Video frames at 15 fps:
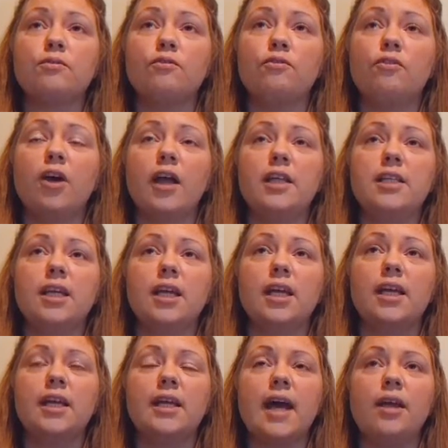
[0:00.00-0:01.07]
finding
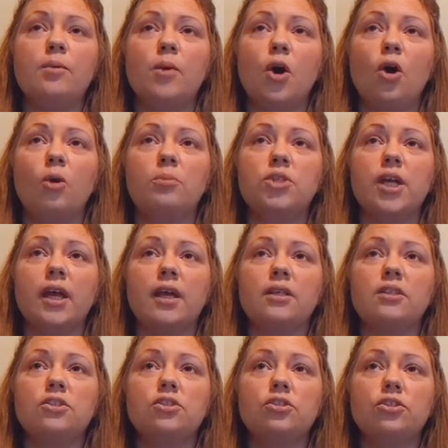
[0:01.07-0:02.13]
an inanimate
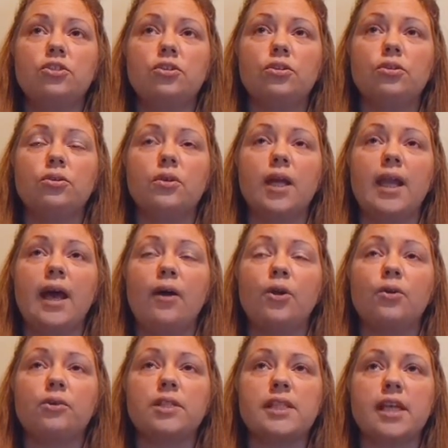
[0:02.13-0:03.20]
object to allow
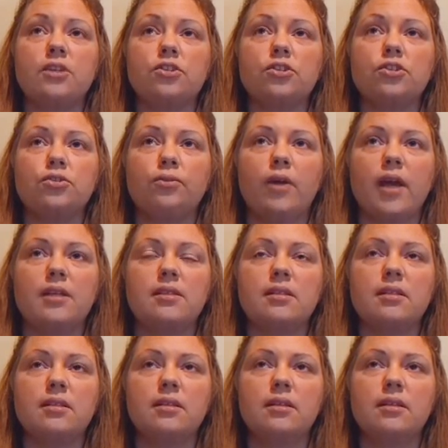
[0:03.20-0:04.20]
your attention to rest.